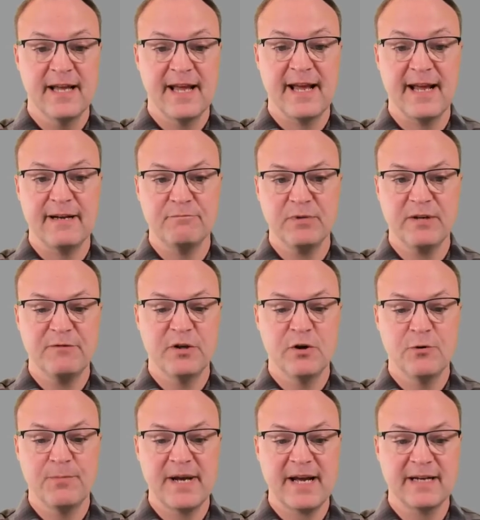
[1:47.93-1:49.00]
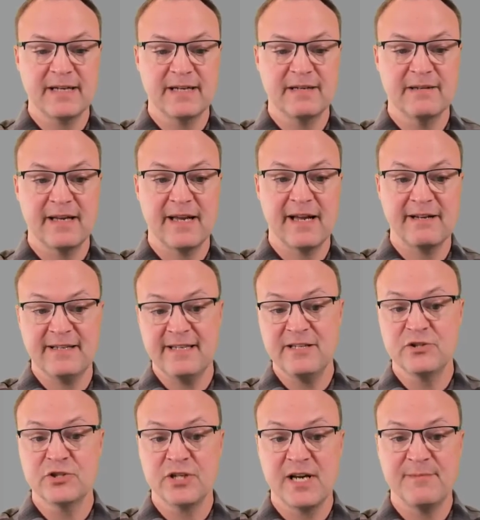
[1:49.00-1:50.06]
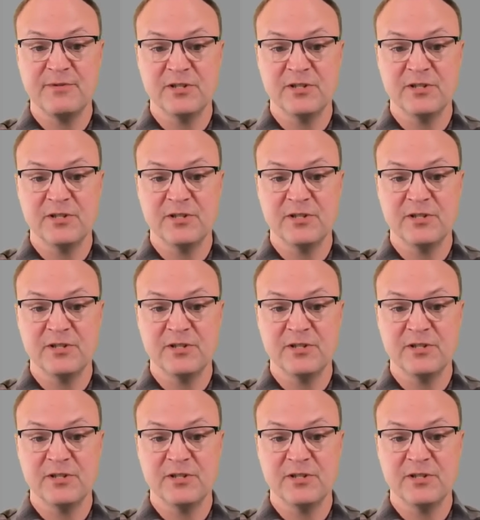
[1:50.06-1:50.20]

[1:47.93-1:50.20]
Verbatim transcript: And if you go back at each time,